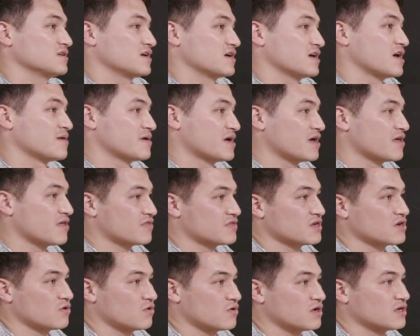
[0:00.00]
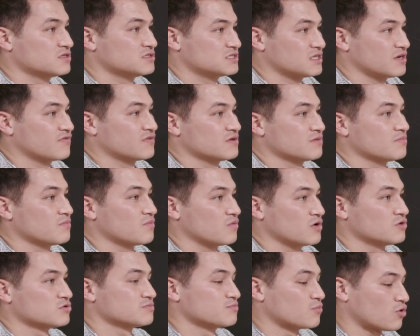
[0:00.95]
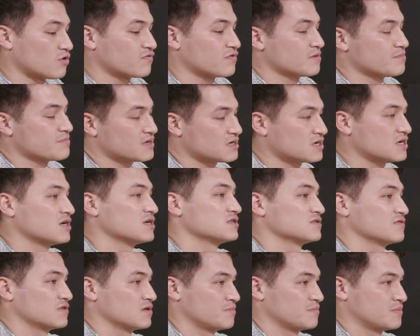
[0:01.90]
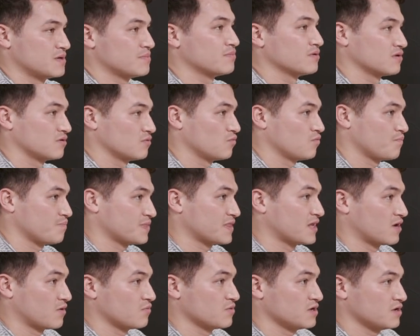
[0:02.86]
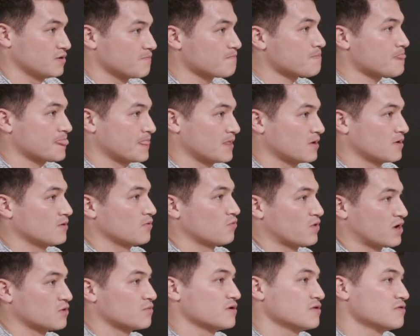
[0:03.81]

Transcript: I think it was more fun because of the people that we went